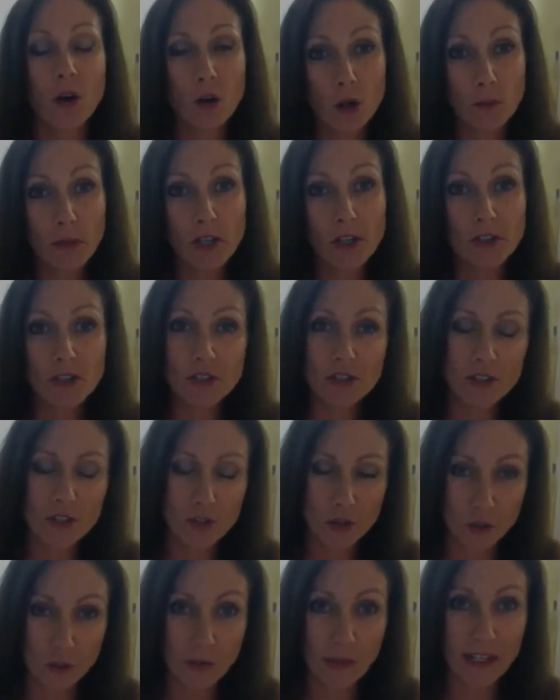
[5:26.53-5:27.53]
hormones
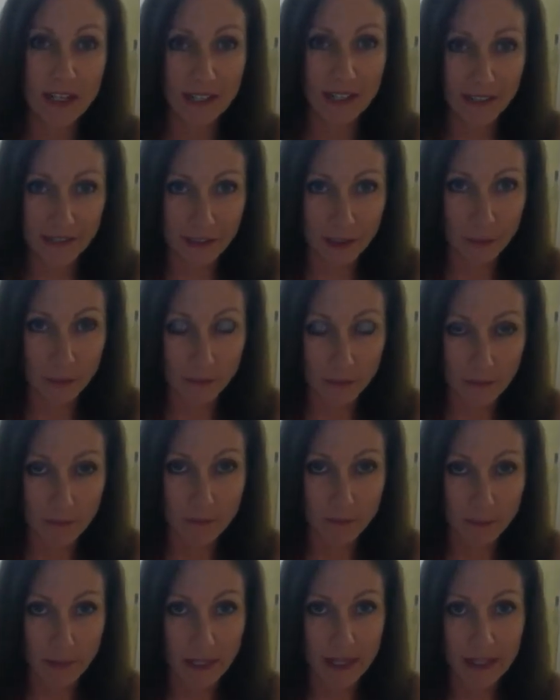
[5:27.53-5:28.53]
do play a little
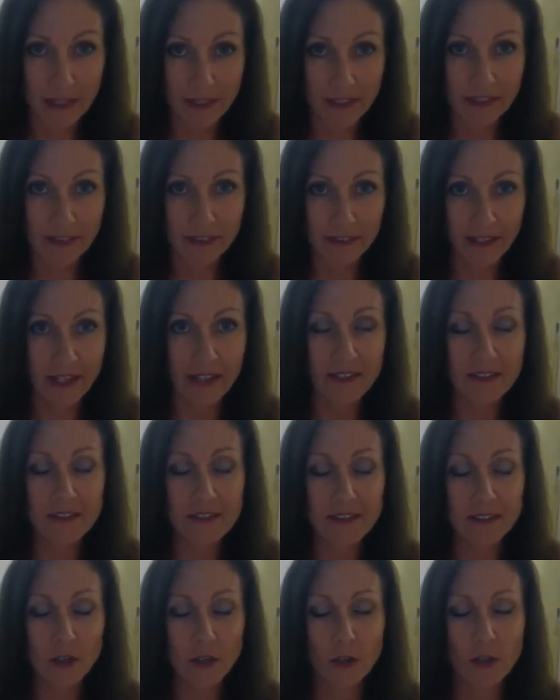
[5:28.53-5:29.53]
part in that.
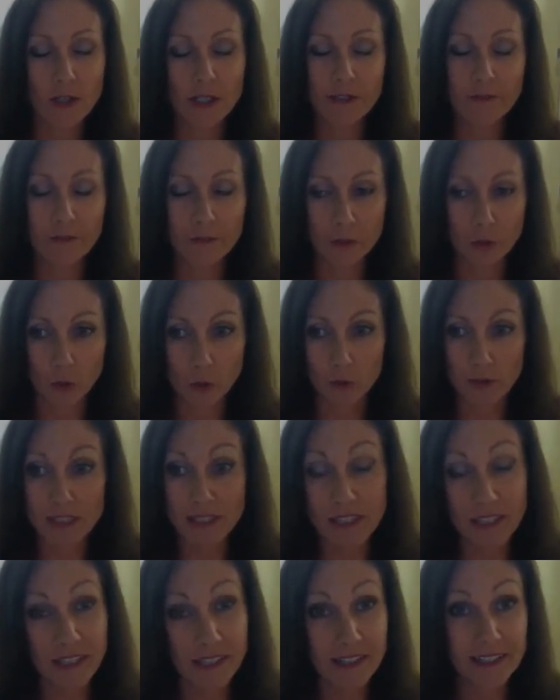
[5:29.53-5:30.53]
So if you're
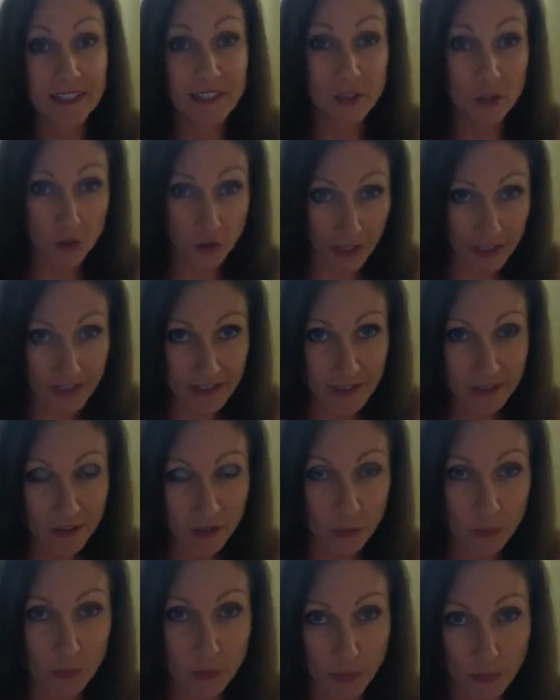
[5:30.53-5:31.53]
particularly stressed,
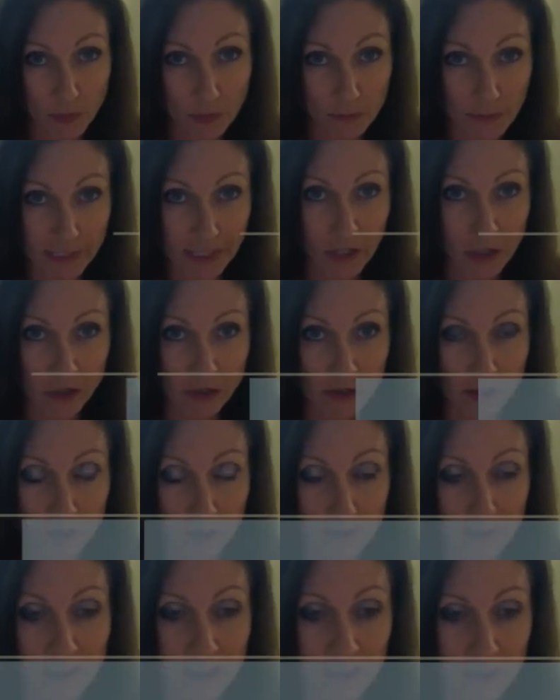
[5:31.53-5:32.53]
you probably hold it
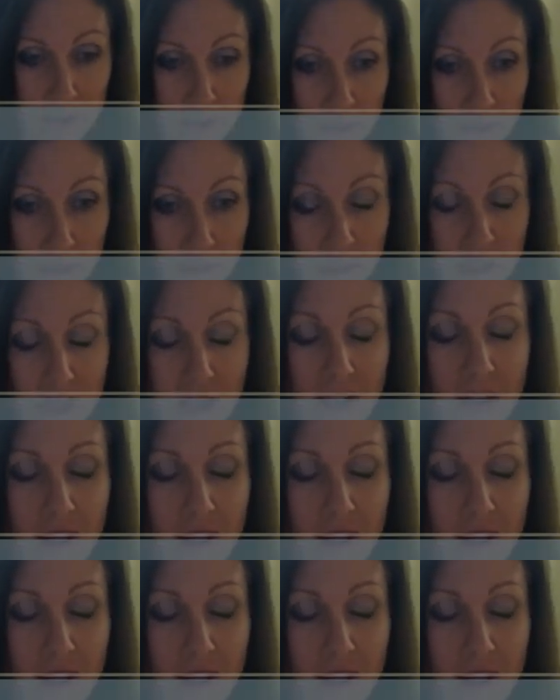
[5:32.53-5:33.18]
around the middle.